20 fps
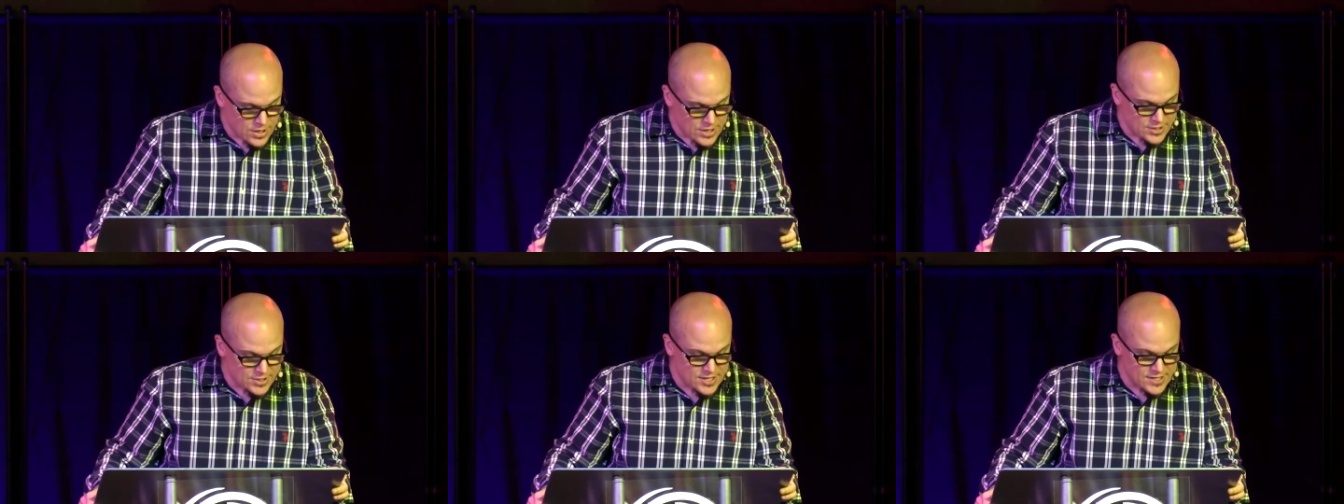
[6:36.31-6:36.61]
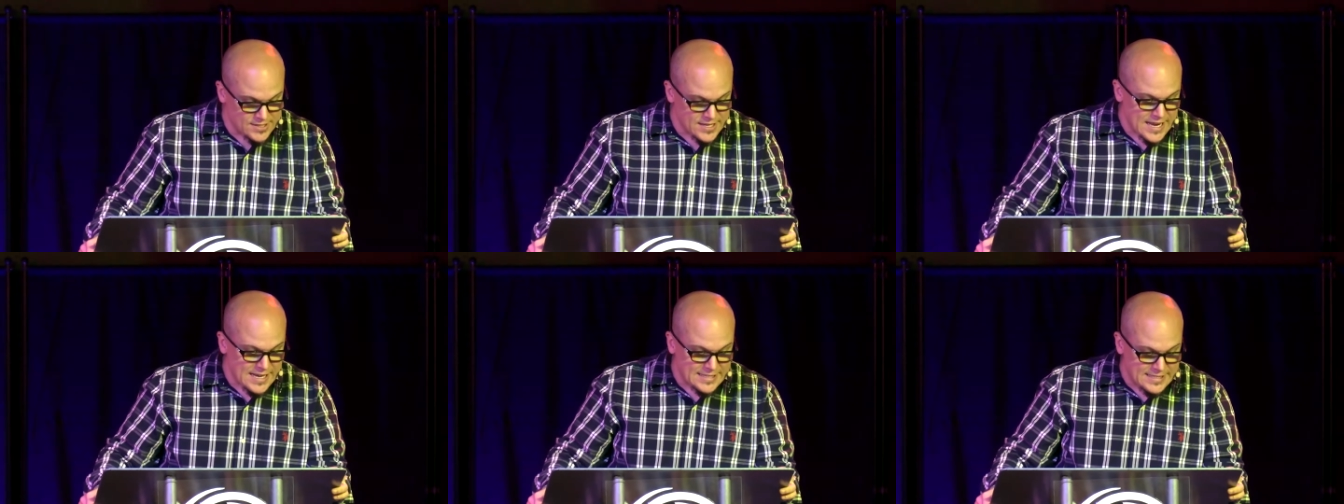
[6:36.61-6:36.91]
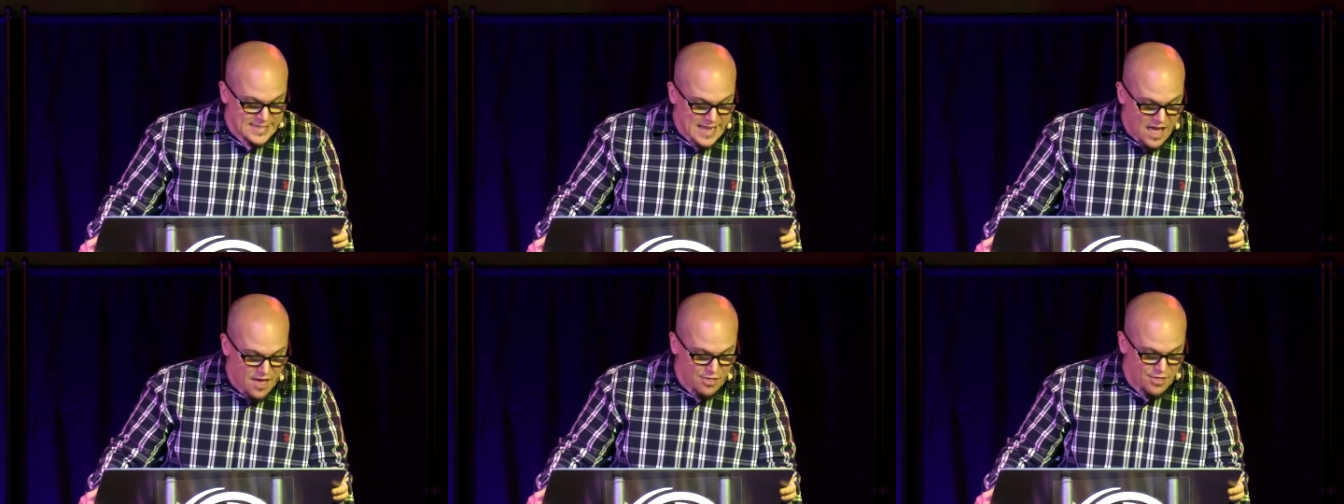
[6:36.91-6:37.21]
since a
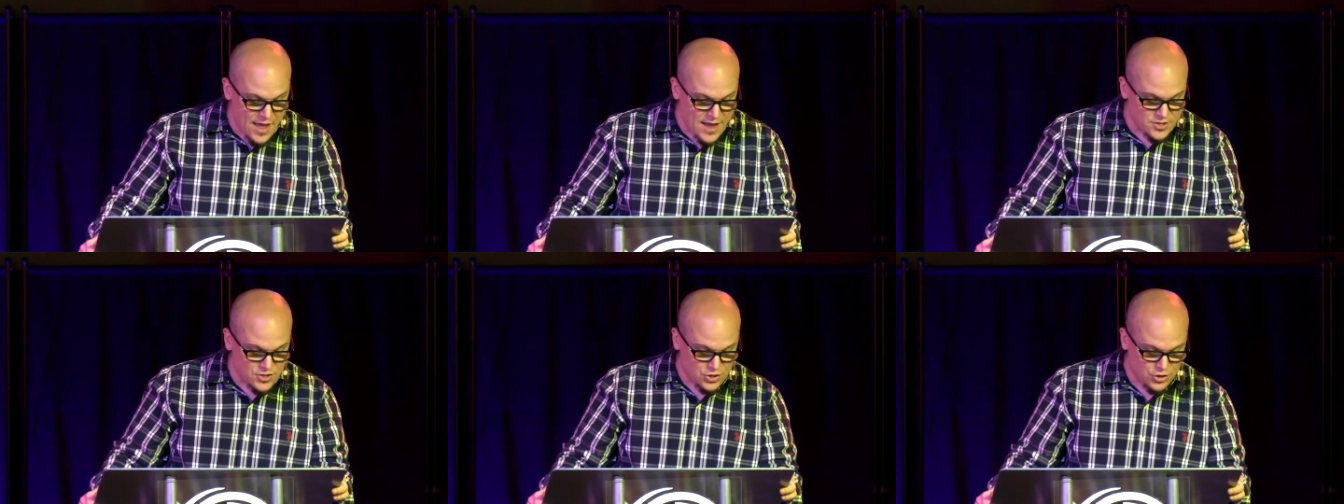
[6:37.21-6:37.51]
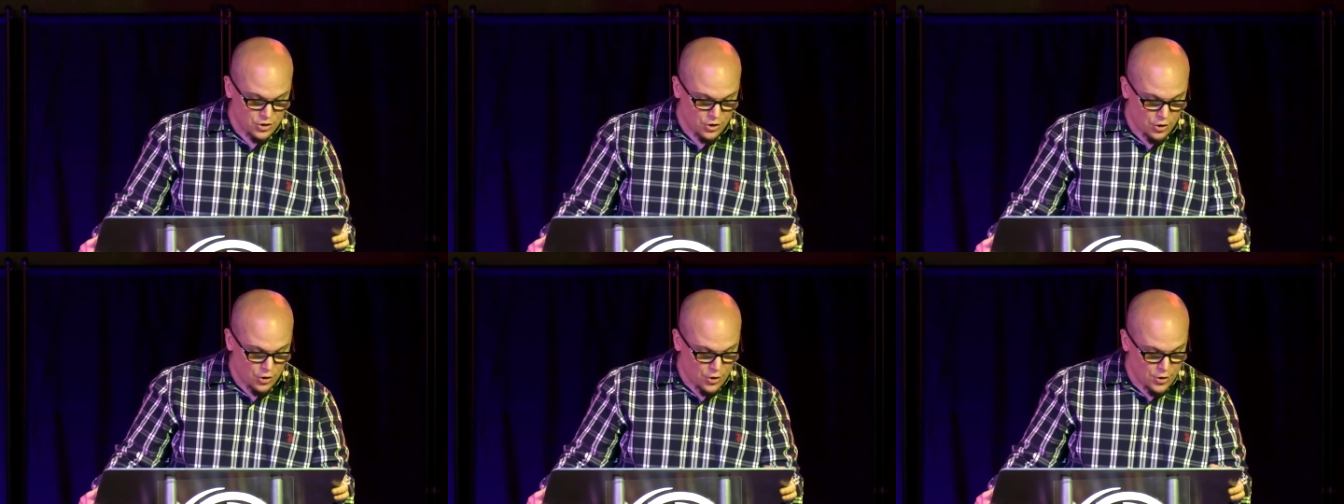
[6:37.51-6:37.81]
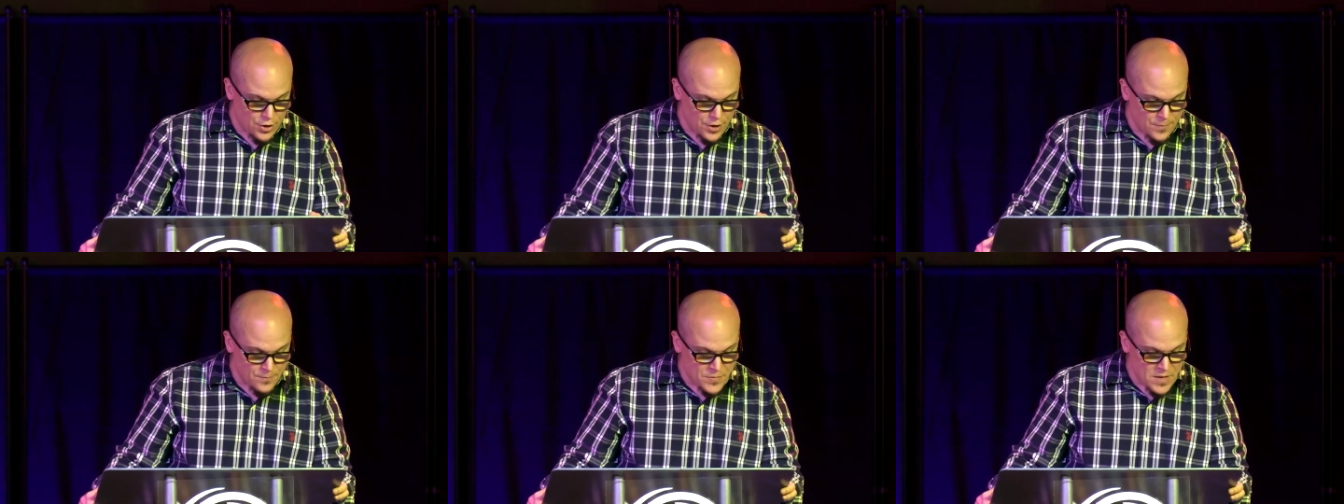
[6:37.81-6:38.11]
death has
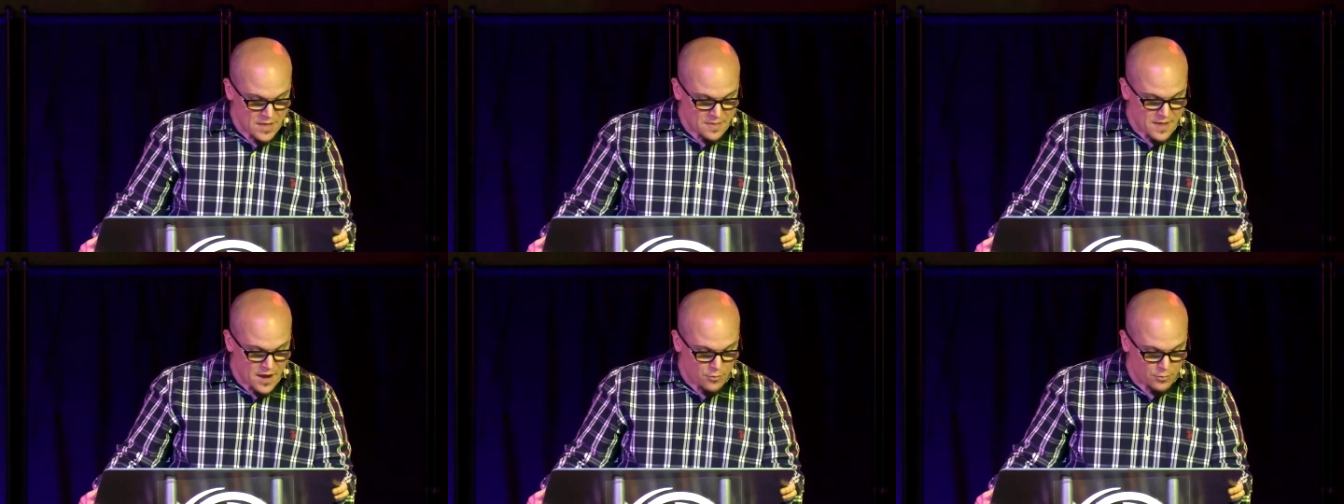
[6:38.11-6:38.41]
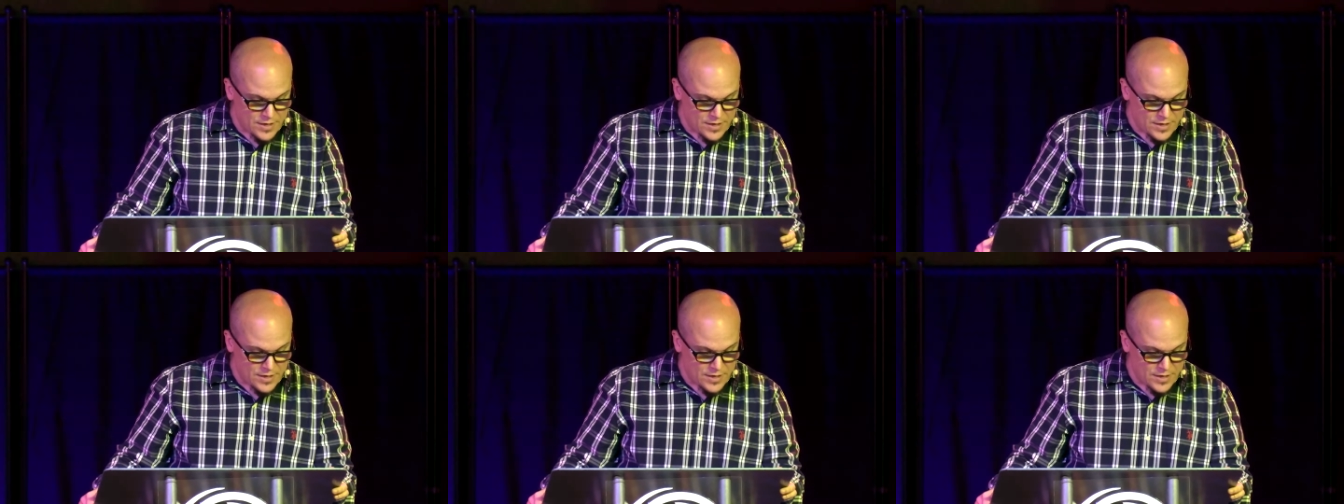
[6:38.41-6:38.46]
occurred that